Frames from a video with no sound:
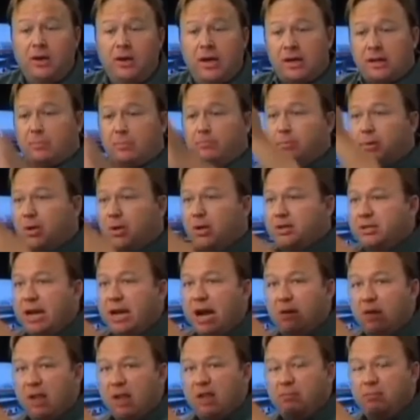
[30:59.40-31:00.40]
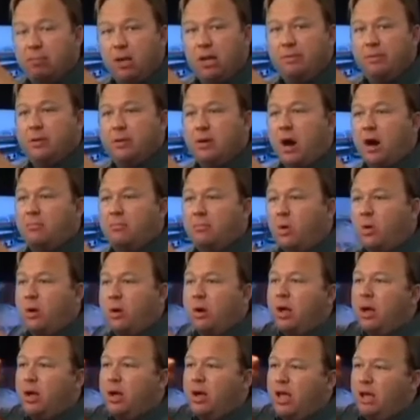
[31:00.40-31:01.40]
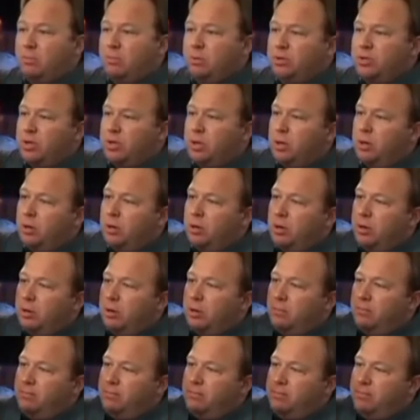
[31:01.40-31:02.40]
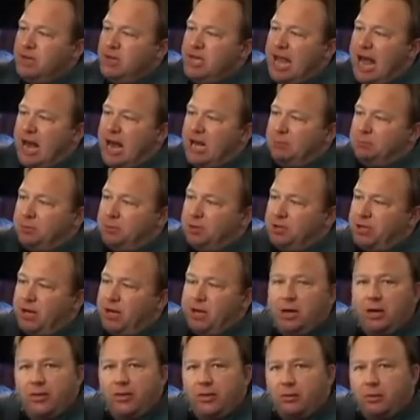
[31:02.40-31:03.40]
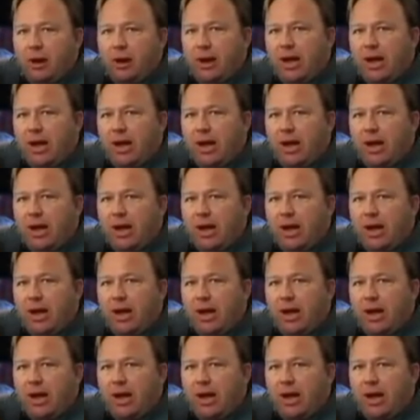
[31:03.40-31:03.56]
You got the bullseye right in the middle of the dartboard. It was 90% into the